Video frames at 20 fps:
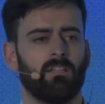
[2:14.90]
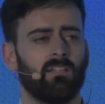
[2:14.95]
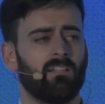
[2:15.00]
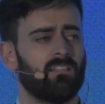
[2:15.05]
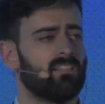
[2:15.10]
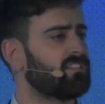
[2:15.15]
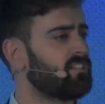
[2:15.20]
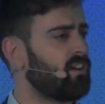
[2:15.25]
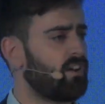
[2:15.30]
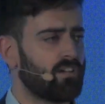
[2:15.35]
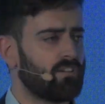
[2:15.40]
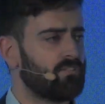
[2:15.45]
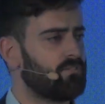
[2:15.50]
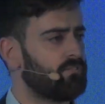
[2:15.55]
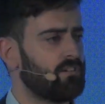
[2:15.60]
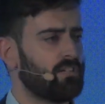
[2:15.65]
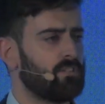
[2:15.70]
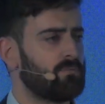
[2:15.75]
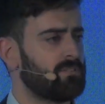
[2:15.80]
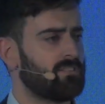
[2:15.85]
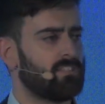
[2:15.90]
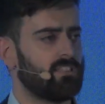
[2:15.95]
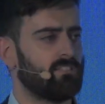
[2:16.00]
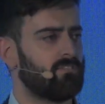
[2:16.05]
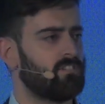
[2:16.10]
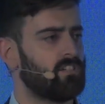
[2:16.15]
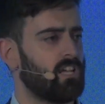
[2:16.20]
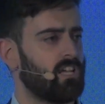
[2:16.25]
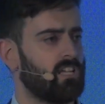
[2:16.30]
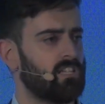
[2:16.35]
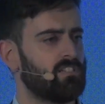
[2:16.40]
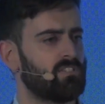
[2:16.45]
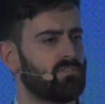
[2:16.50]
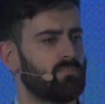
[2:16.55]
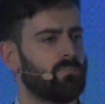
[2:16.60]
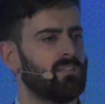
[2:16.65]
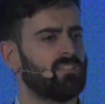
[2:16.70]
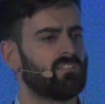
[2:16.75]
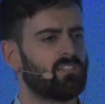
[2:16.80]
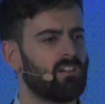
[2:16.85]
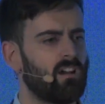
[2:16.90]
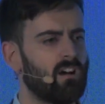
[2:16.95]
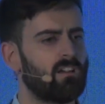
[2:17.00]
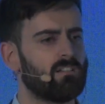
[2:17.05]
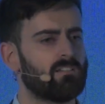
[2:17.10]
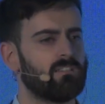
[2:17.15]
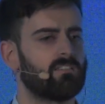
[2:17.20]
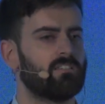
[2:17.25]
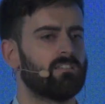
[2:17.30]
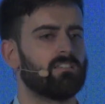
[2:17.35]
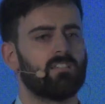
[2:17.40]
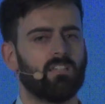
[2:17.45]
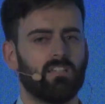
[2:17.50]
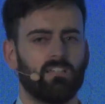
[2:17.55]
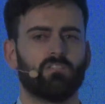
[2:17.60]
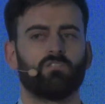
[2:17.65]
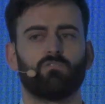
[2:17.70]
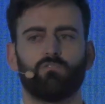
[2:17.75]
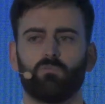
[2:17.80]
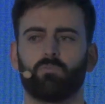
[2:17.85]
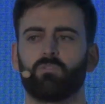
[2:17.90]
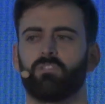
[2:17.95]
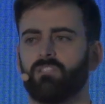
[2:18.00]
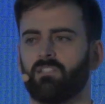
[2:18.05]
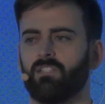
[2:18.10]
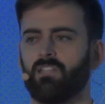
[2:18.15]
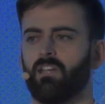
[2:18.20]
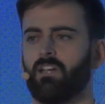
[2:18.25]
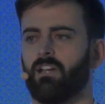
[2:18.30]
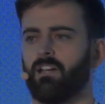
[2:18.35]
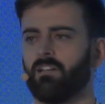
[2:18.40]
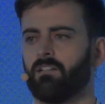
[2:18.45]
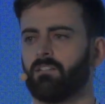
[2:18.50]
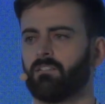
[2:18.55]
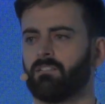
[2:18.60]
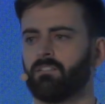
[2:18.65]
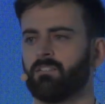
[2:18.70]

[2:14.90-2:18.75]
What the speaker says: This high frequency of change means constant interruption to care.